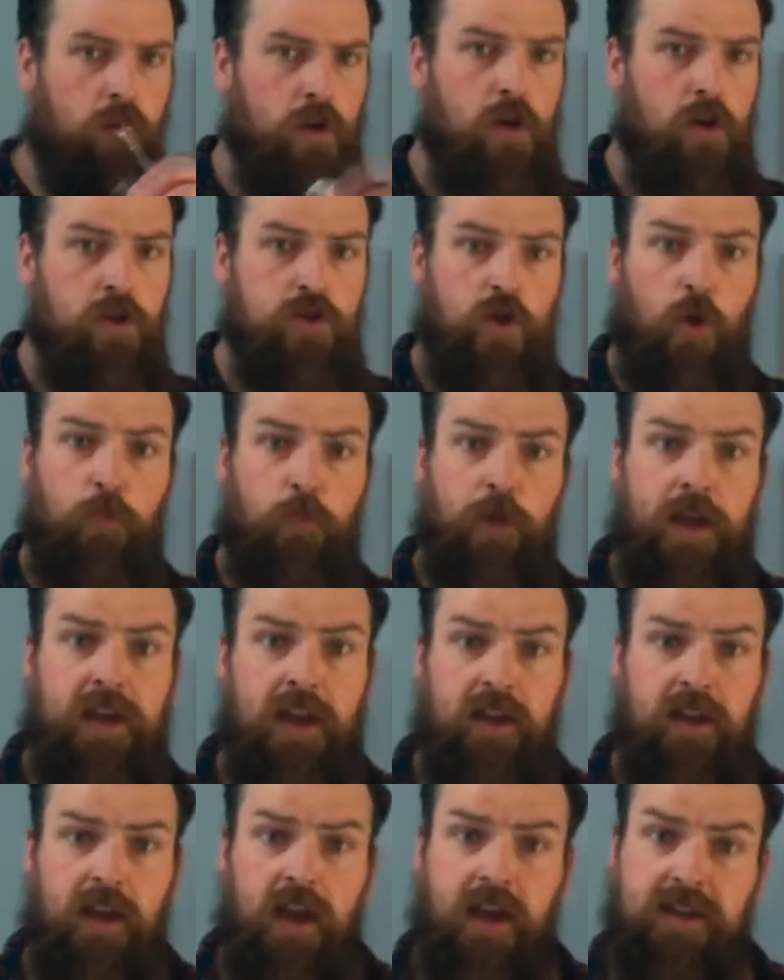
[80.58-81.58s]
So I'll play
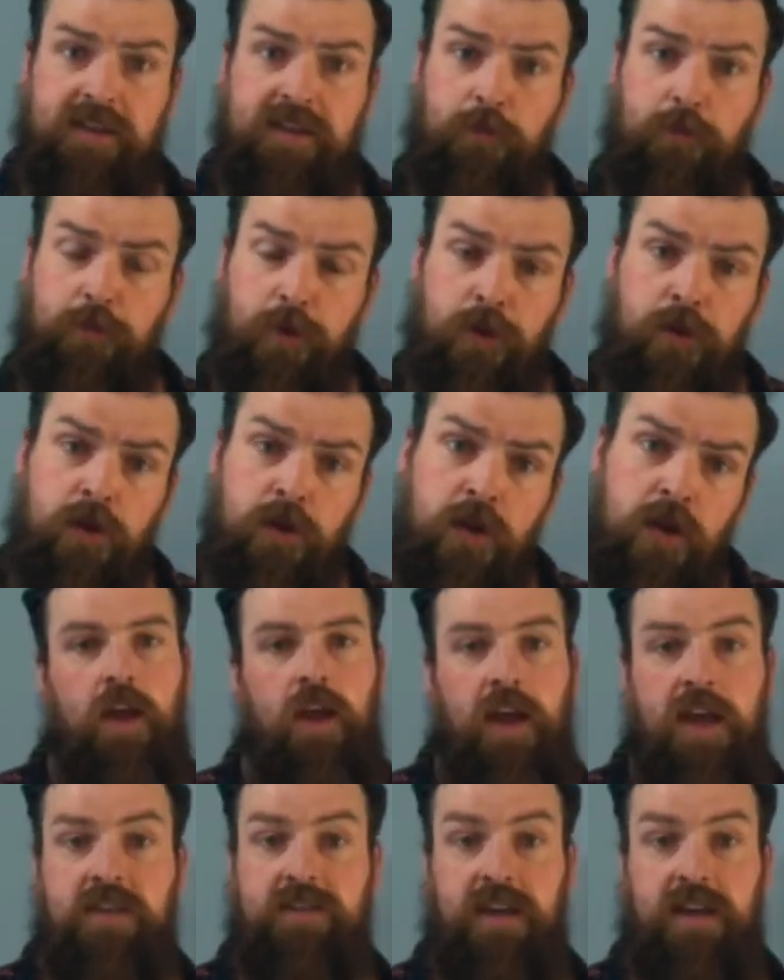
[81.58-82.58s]
an example.
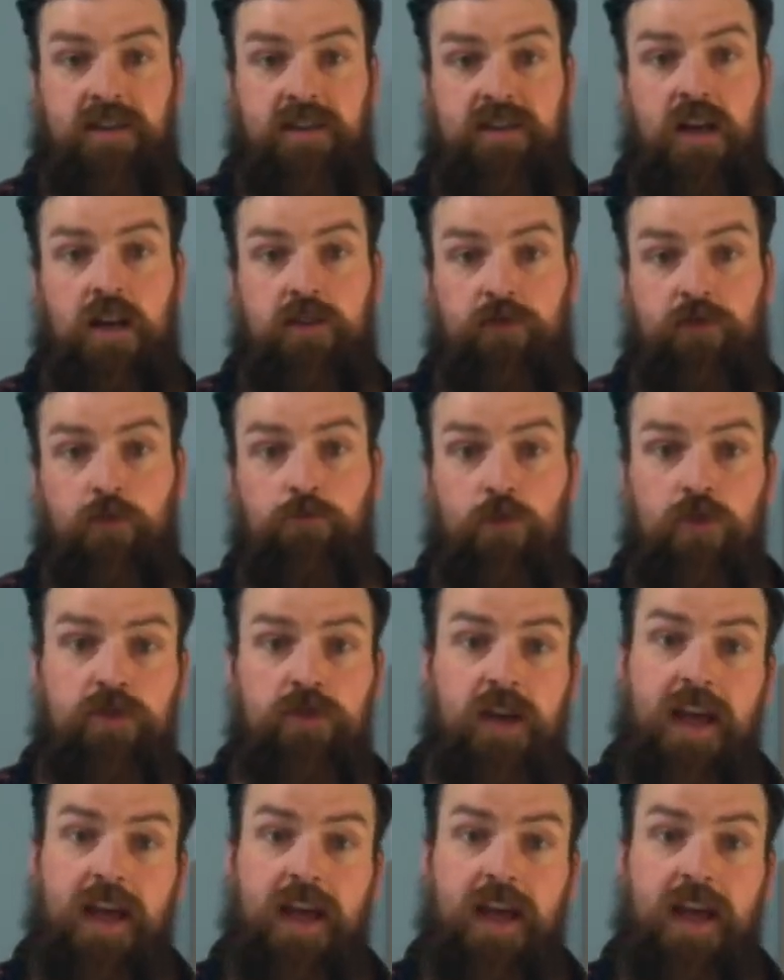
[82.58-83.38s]
Here's the exercise from Monday,